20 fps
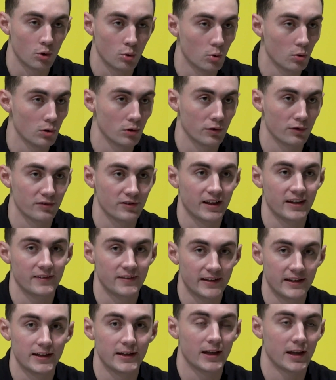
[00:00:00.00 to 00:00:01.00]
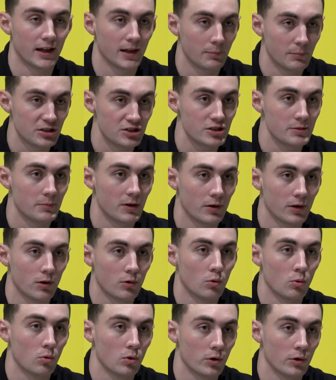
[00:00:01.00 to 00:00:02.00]
coolers like the Mishimoto
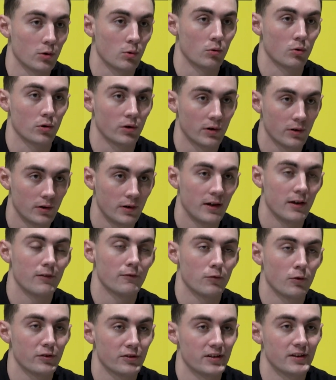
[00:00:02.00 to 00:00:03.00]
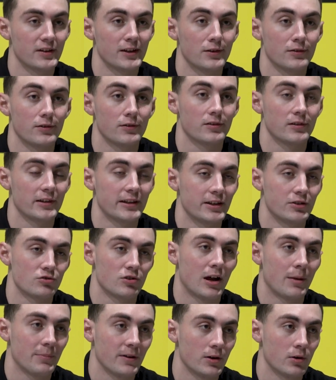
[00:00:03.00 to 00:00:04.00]
cooler or Full Send Diesel's Elite
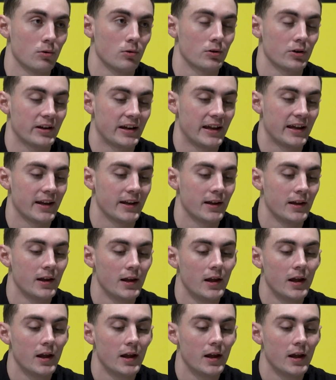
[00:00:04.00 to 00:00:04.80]
drop-in cooler kit.